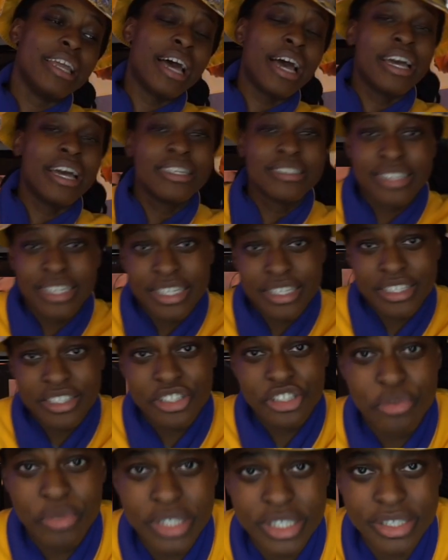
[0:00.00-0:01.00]
Isaiah
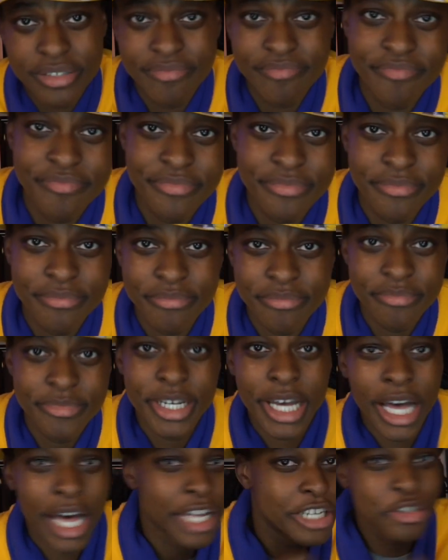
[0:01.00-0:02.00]
Stewart
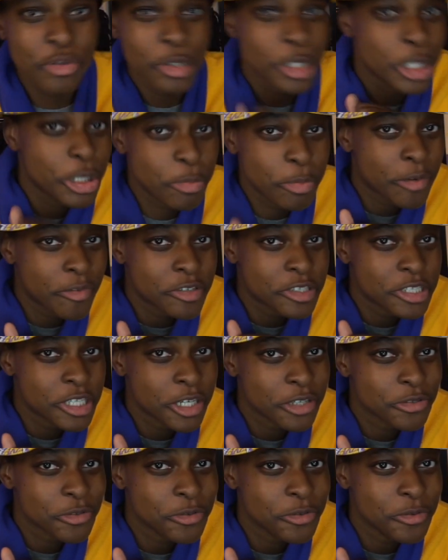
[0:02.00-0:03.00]
got into a little bit of a
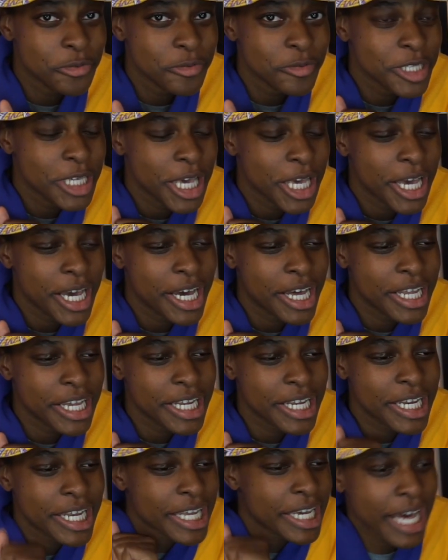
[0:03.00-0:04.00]
tussle. Yeah, they,
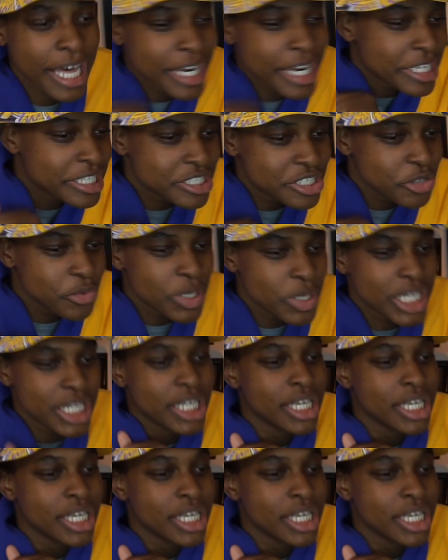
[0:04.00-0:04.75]
they got into it.